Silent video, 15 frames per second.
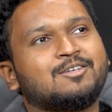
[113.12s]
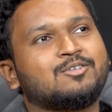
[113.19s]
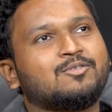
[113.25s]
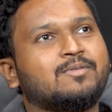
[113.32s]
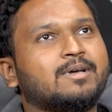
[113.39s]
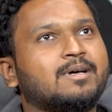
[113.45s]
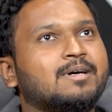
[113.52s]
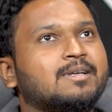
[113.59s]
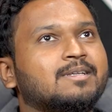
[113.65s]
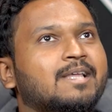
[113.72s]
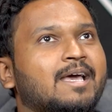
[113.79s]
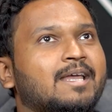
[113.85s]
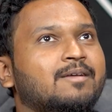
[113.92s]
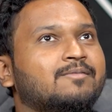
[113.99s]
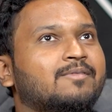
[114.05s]
So we are
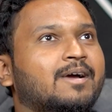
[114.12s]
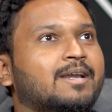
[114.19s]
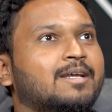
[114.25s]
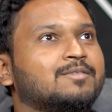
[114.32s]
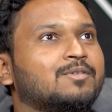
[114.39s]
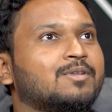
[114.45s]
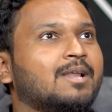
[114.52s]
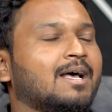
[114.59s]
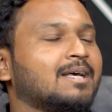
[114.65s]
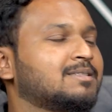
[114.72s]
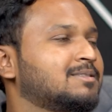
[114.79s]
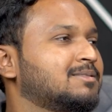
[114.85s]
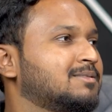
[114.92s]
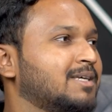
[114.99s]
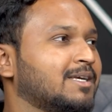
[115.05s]
there in finance for the
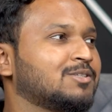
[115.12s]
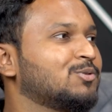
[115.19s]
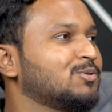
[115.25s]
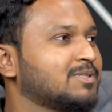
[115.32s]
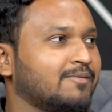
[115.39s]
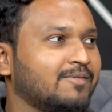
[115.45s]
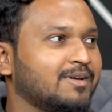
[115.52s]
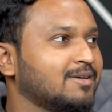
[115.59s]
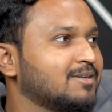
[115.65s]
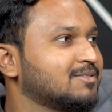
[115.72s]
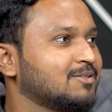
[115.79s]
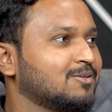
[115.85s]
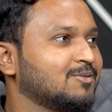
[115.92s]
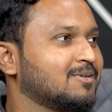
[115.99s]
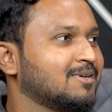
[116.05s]
last 6 to 7
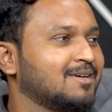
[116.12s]
years now.